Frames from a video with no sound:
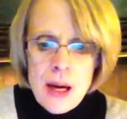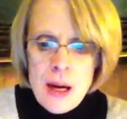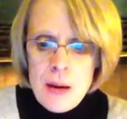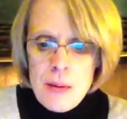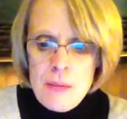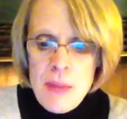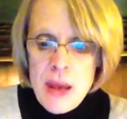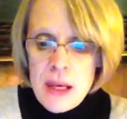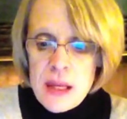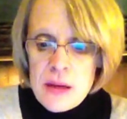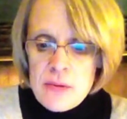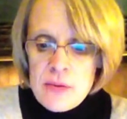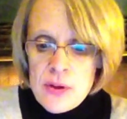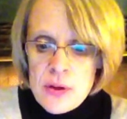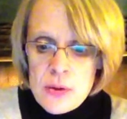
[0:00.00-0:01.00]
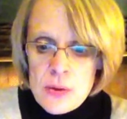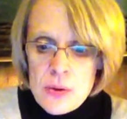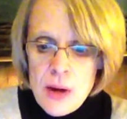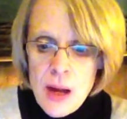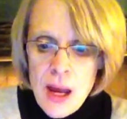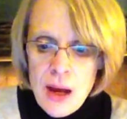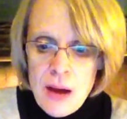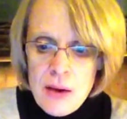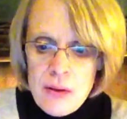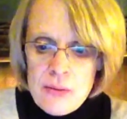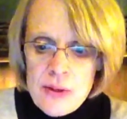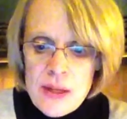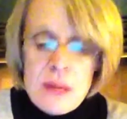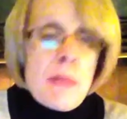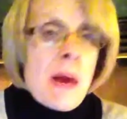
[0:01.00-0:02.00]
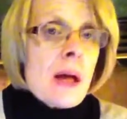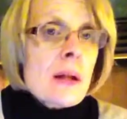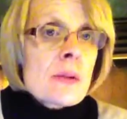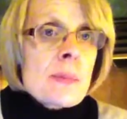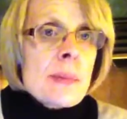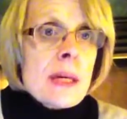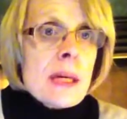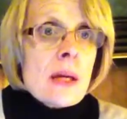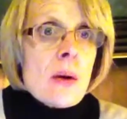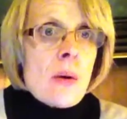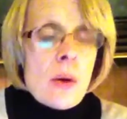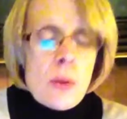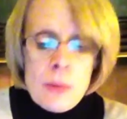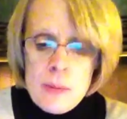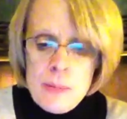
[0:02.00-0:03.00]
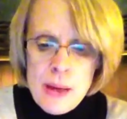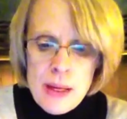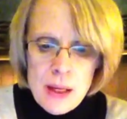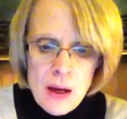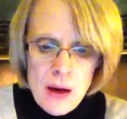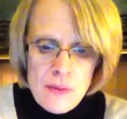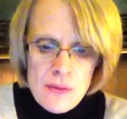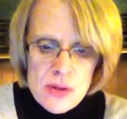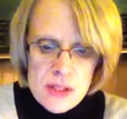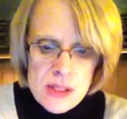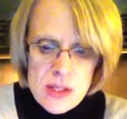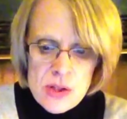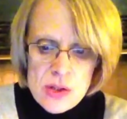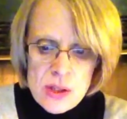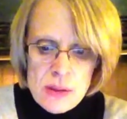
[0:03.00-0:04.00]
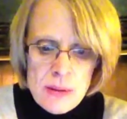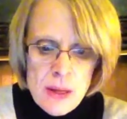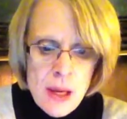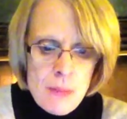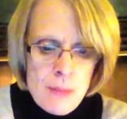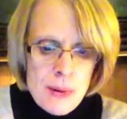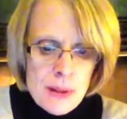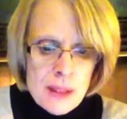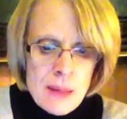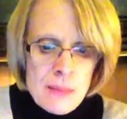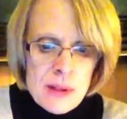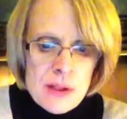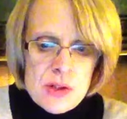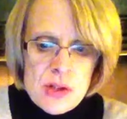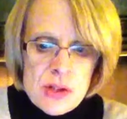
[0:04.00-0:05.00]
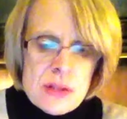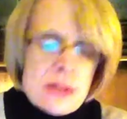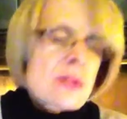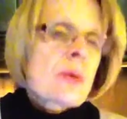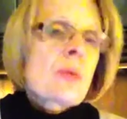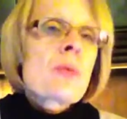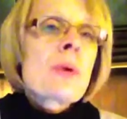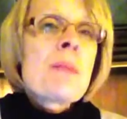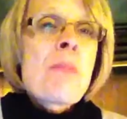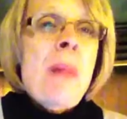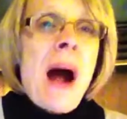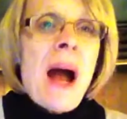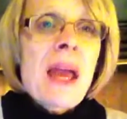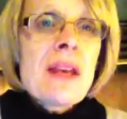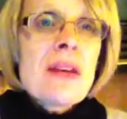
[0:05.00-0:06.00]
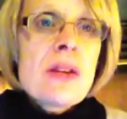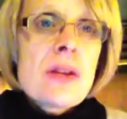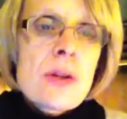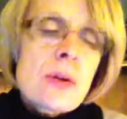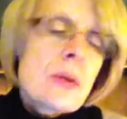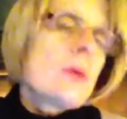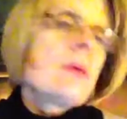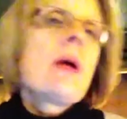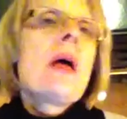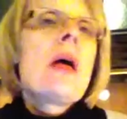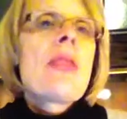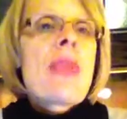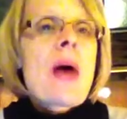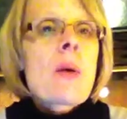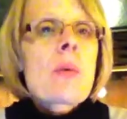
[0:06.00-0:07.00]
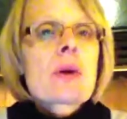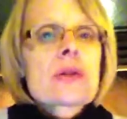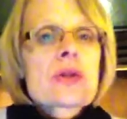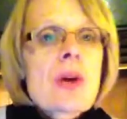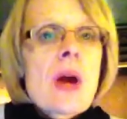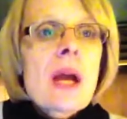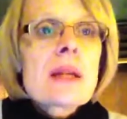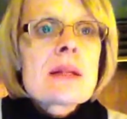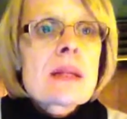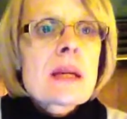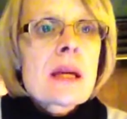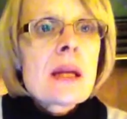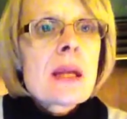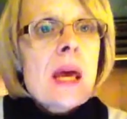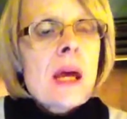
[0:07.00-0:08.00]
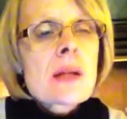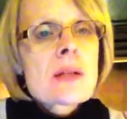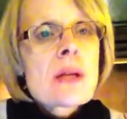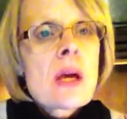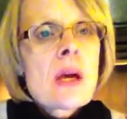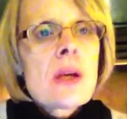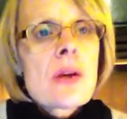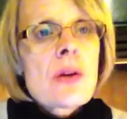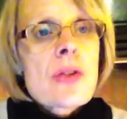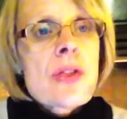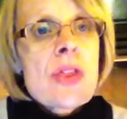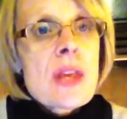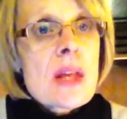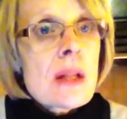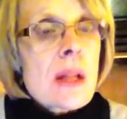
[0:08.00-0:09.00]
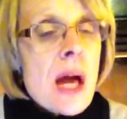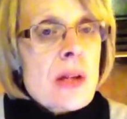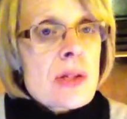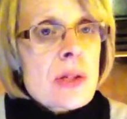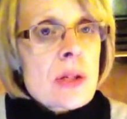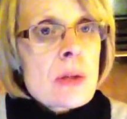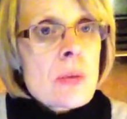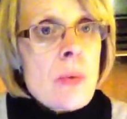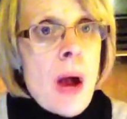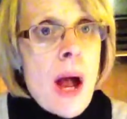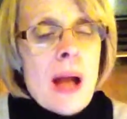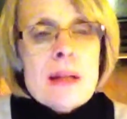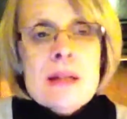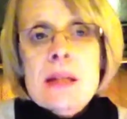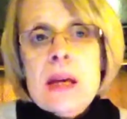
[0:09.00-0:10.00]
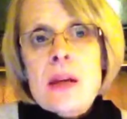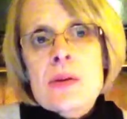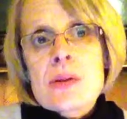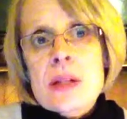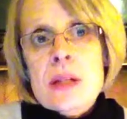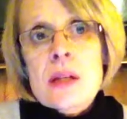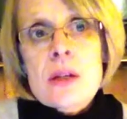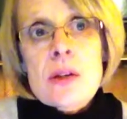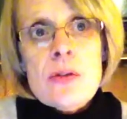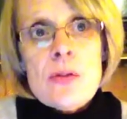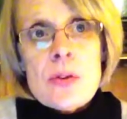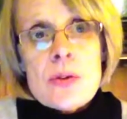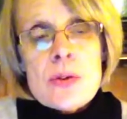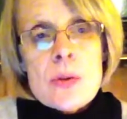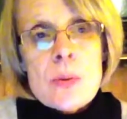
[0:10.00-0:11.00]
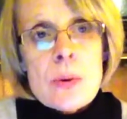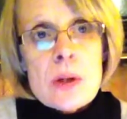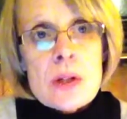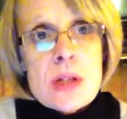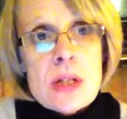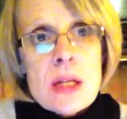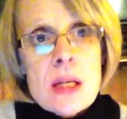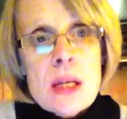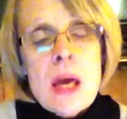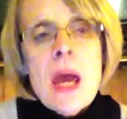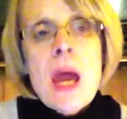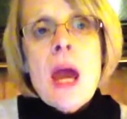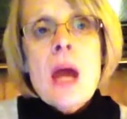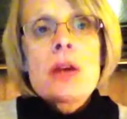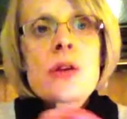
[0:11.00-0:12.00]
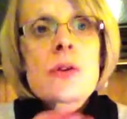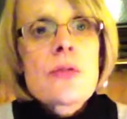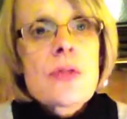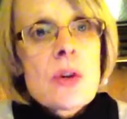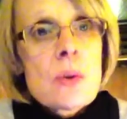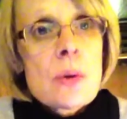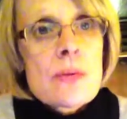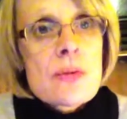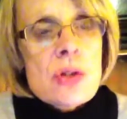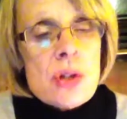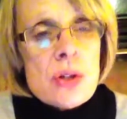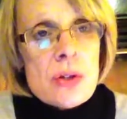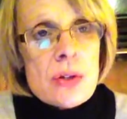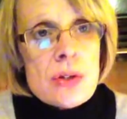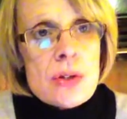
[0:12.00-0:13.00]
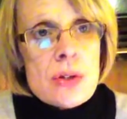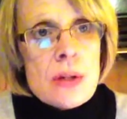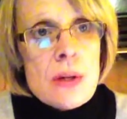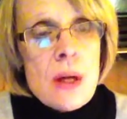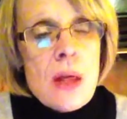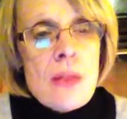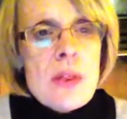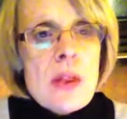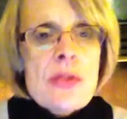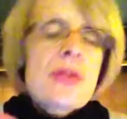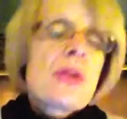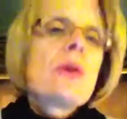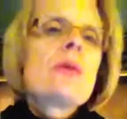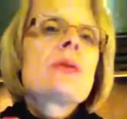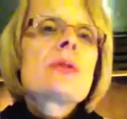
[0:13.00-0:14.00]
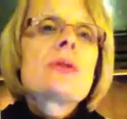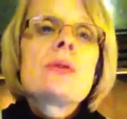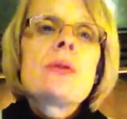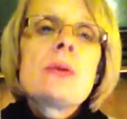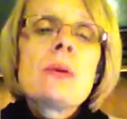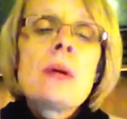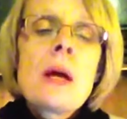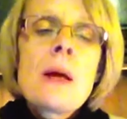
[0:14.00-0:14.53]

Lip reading: Many of you have emailed me or we've been in conversation, but let me just remind you that we're trying to connect your theological rocks that you did in your first worksheet and your view of church, that those two